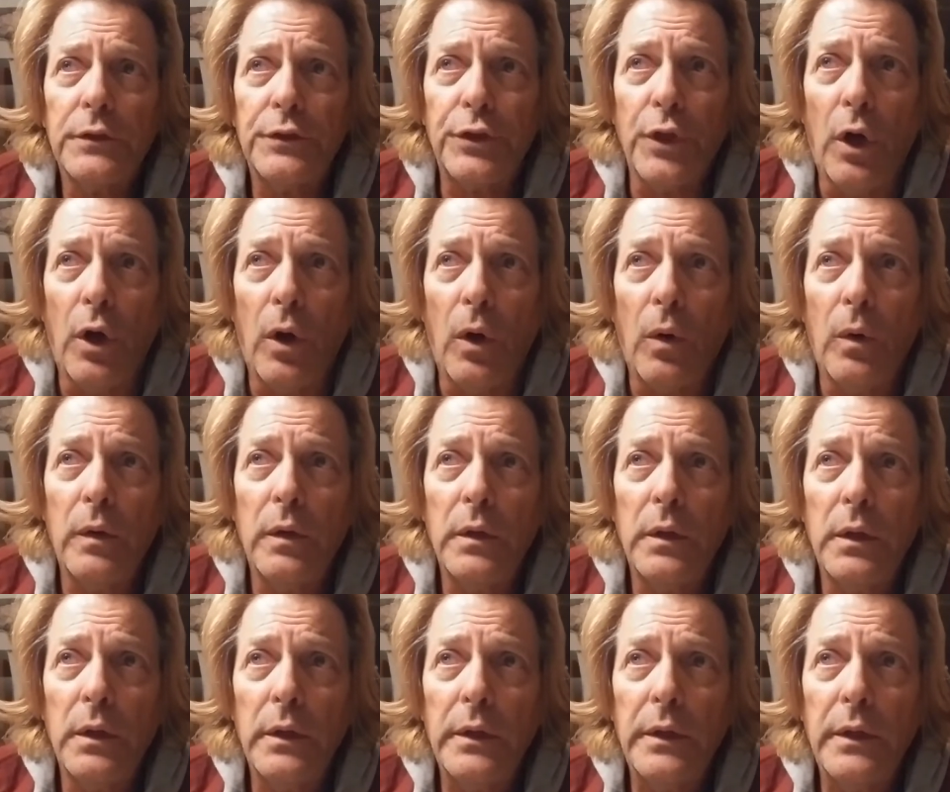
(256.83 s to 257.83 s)
So
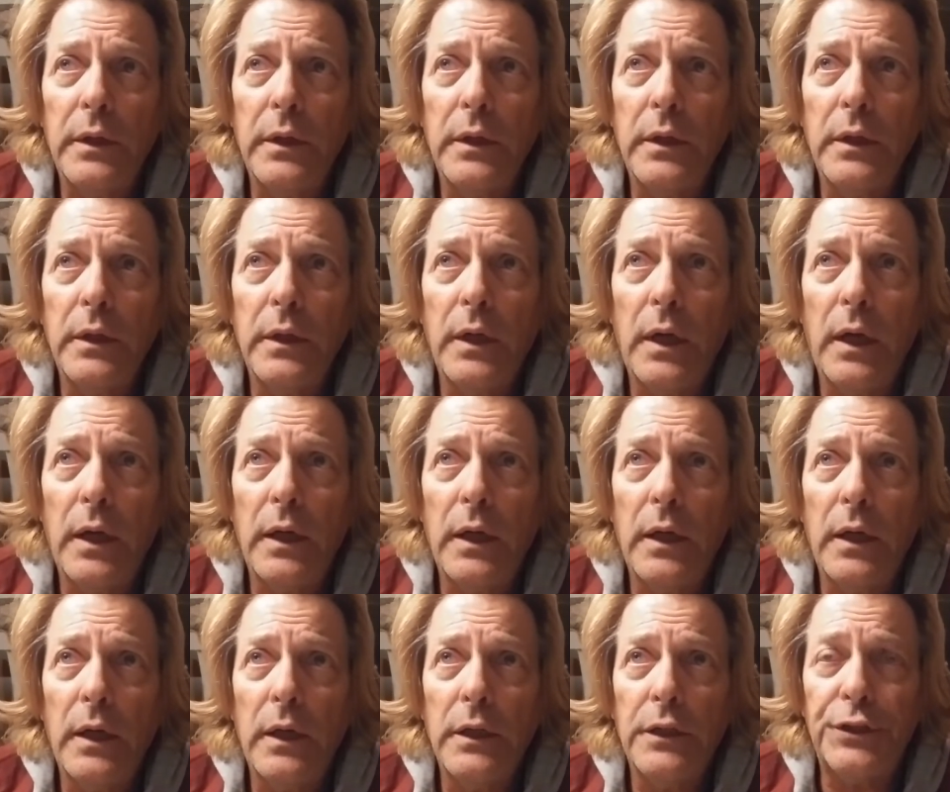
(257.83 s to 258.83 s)

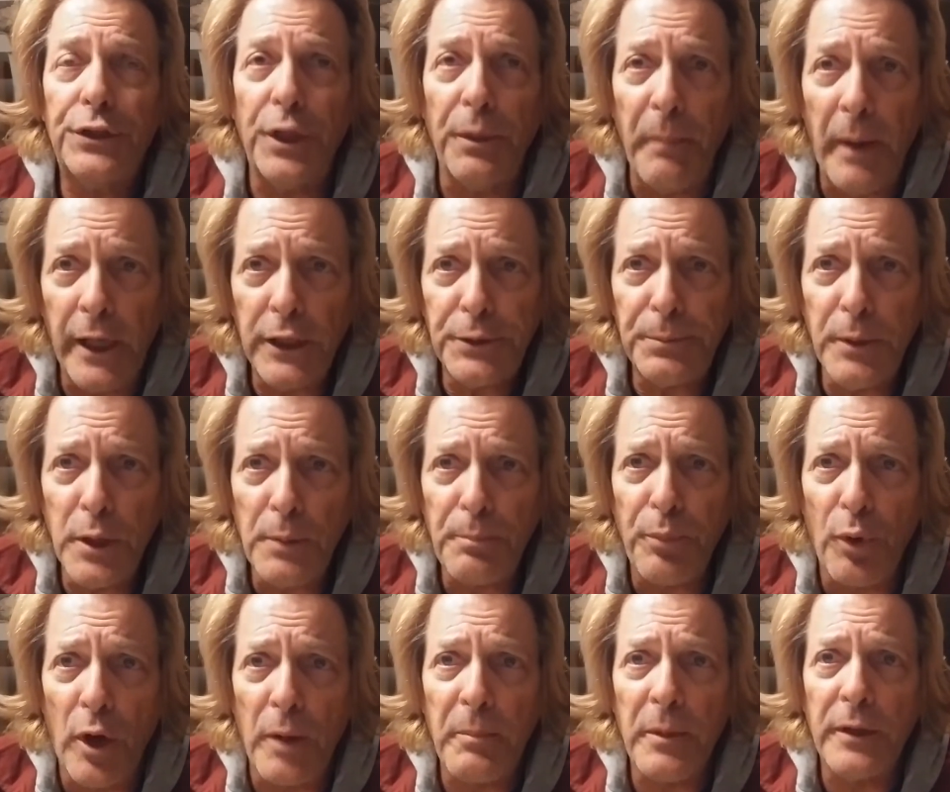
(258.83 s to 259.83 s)
she makes me an
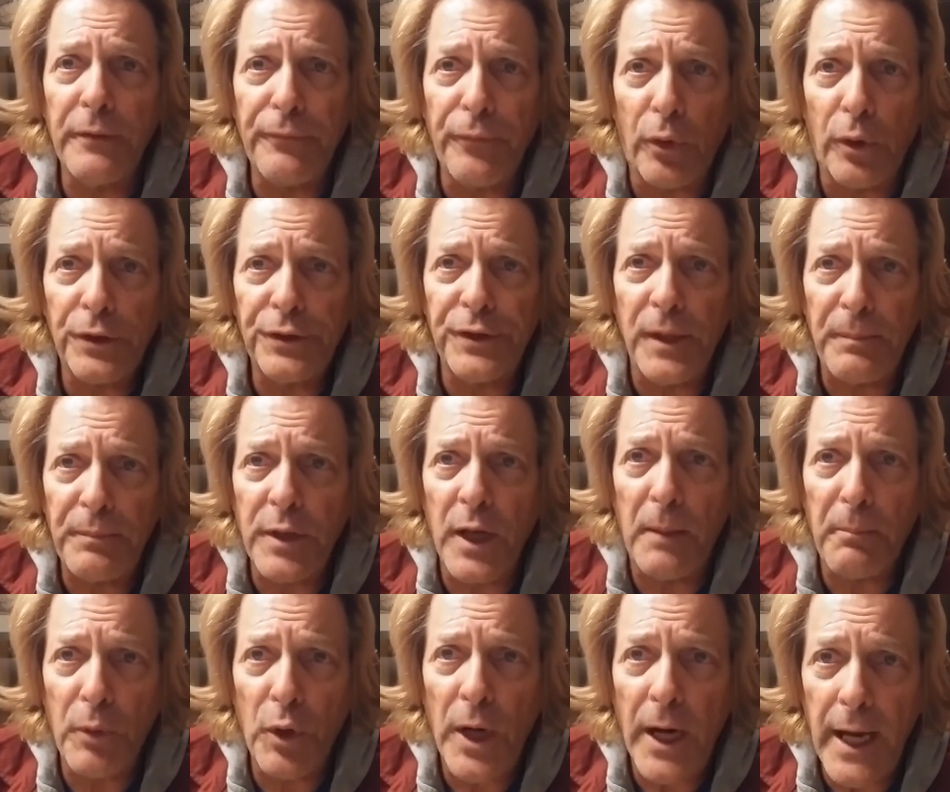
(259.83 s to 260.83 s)
appointment for
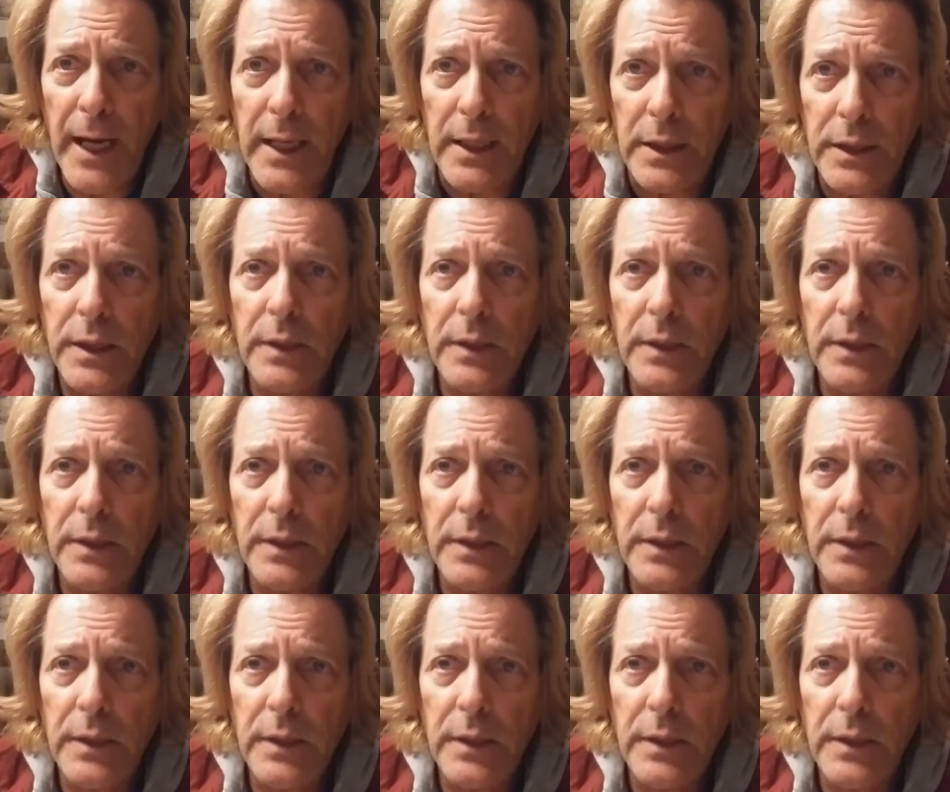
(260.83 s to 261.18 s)
September 8th.